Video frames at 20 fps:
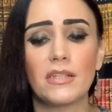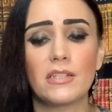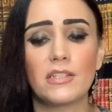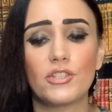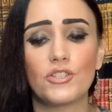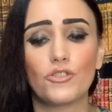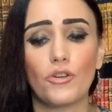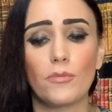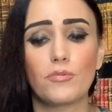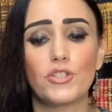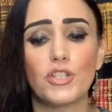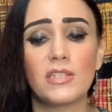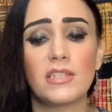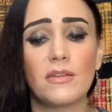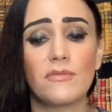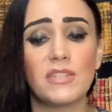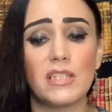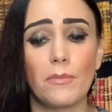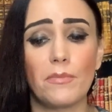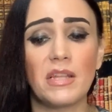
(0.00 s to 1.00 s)
descriptions
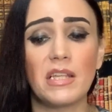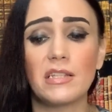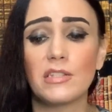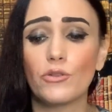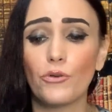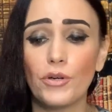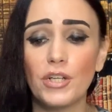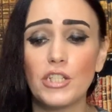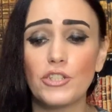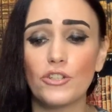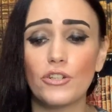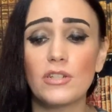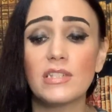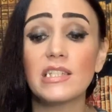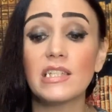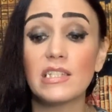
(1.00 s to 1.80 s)
of some of these creatures,